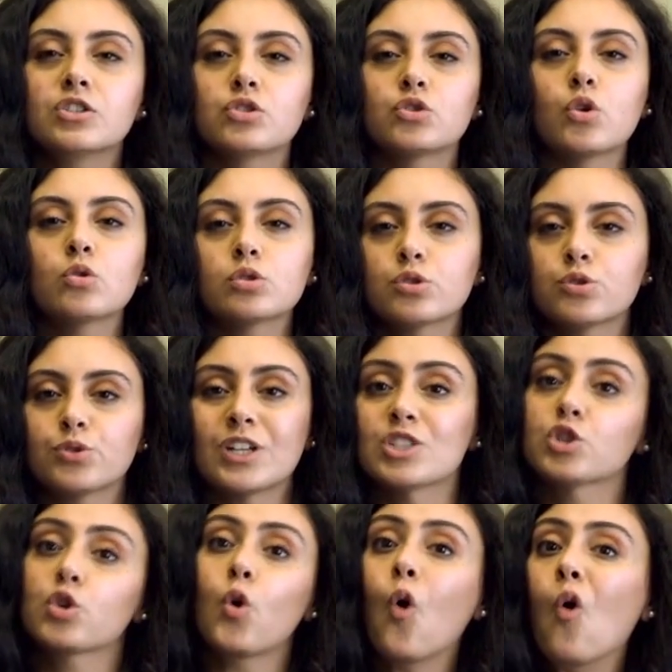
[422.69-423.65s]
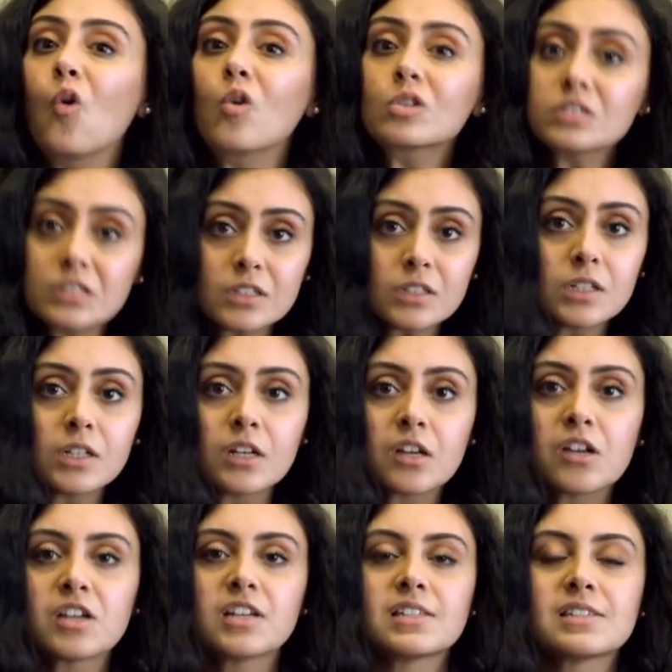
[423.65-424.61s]
Don't stretch cold
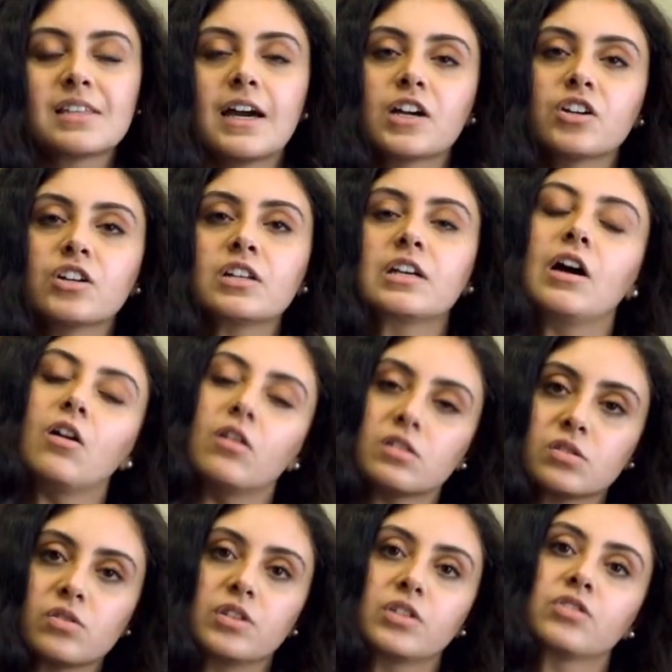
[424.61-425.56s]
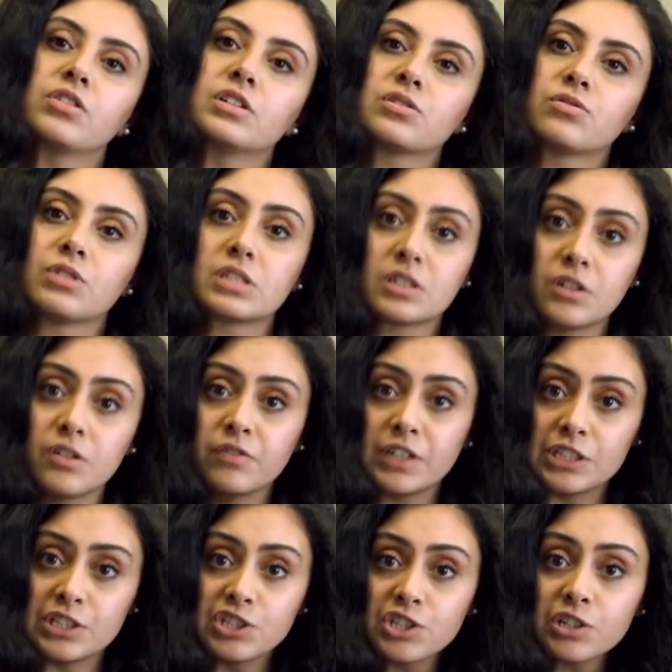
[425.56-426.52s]
because that could also increase risk of
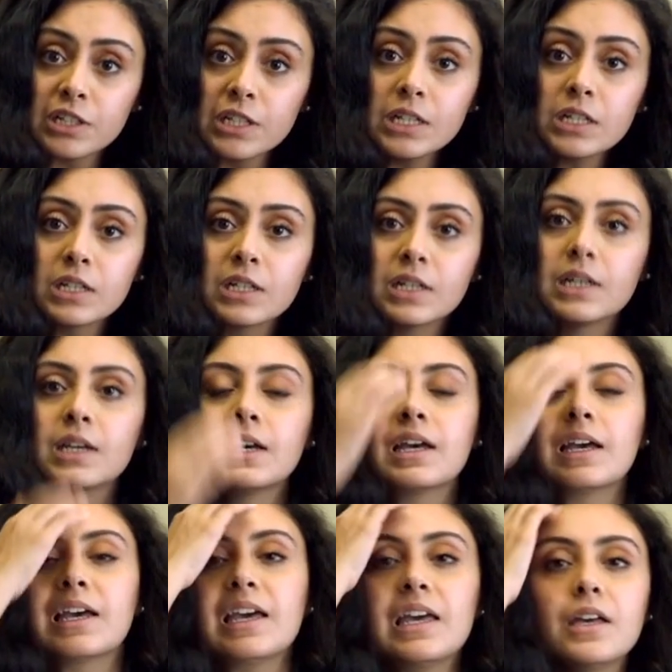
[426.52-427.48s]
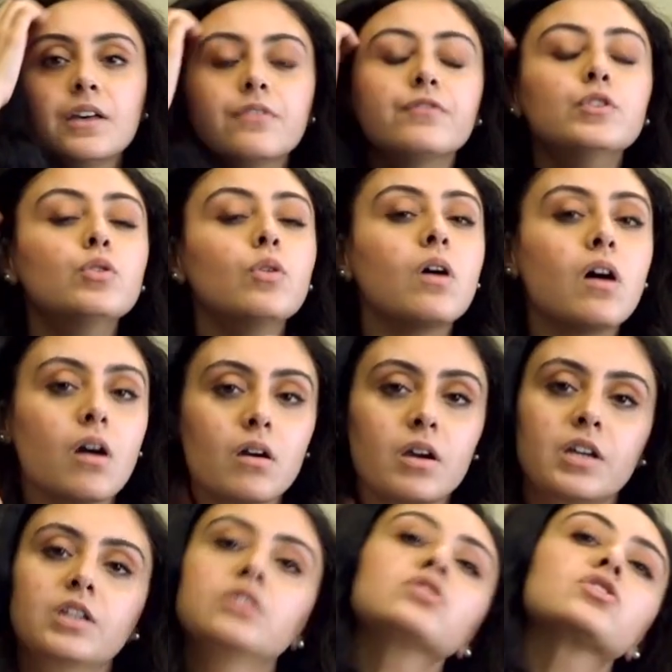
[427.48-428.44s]
injury. If you are
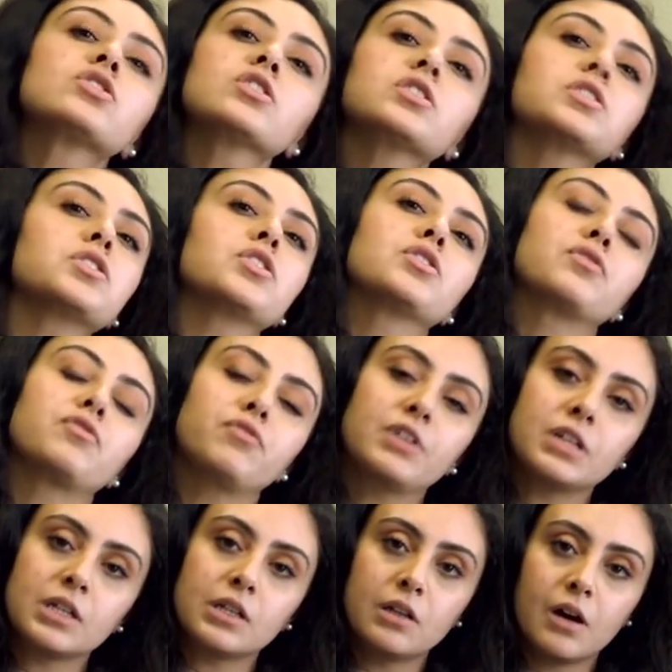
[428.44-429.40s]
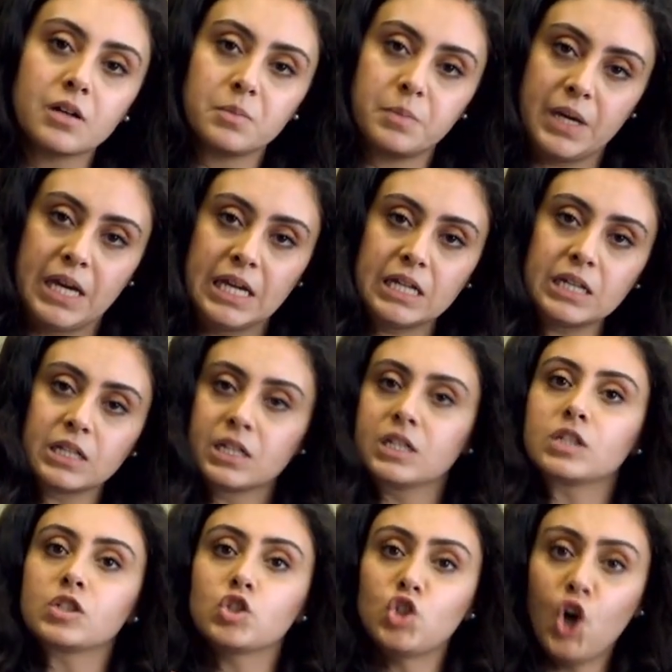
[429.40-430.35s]
injured or feeling a lot of pain,
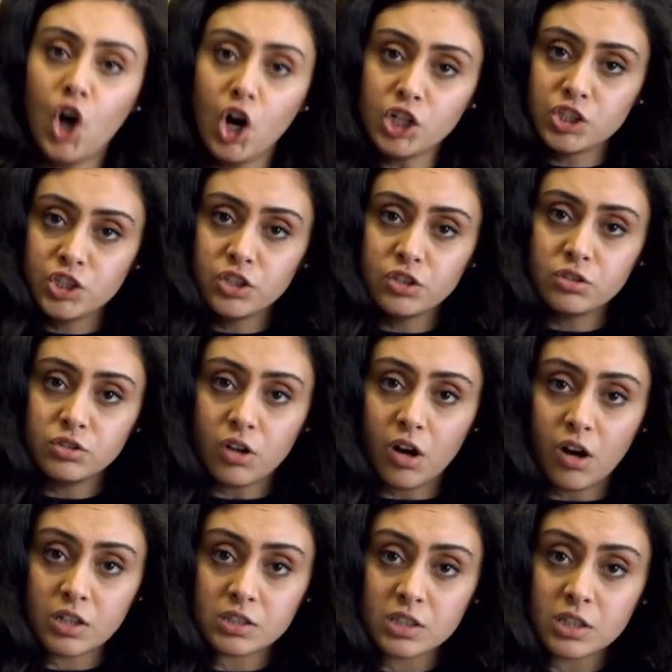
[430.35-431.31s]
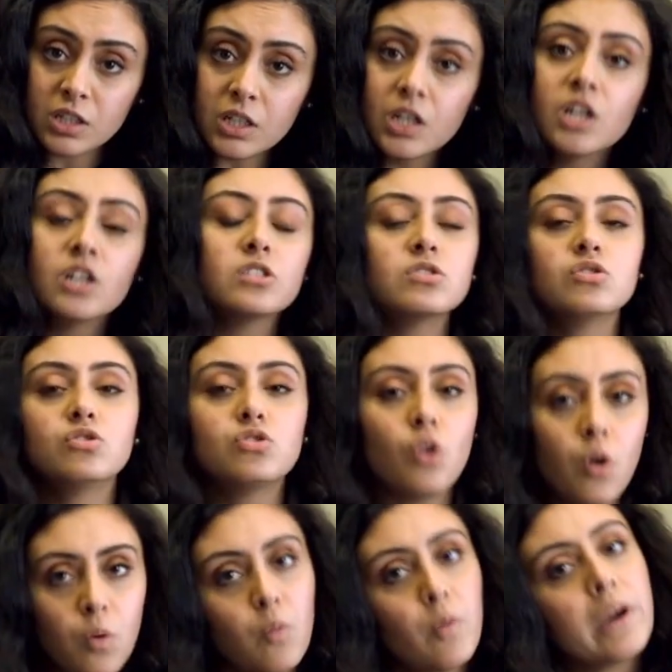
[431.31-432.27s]
talk to your doctor.
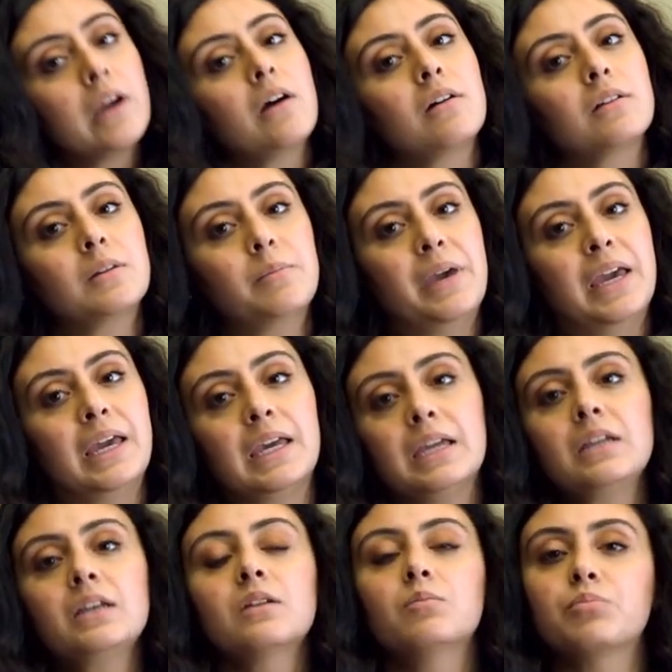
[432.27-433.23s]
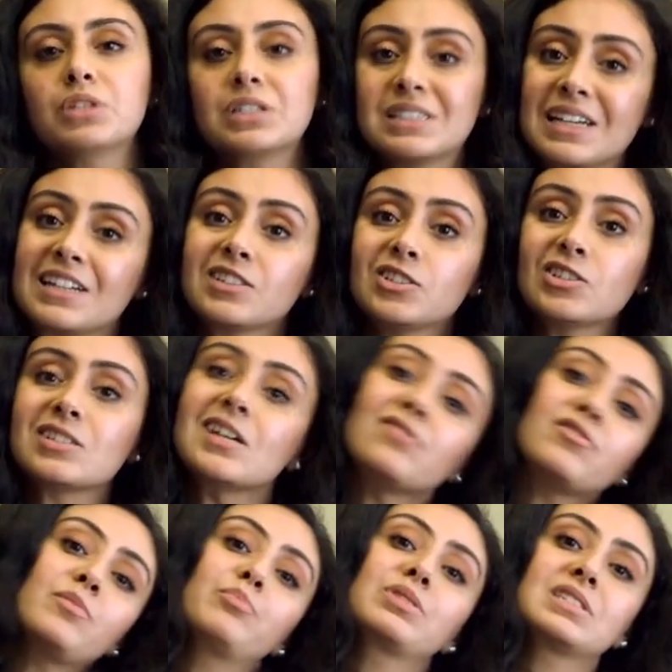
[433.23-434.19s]
Don't wait on the pain. Protect yourself
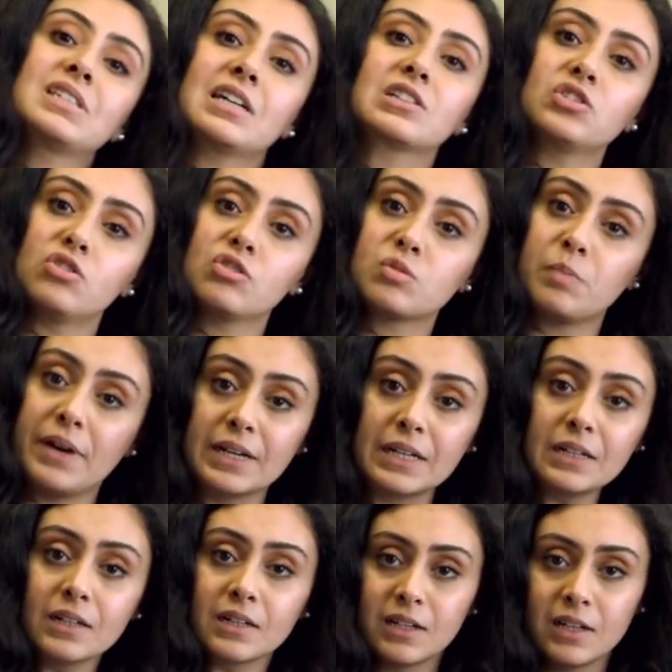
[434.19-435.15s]
and protect your spine.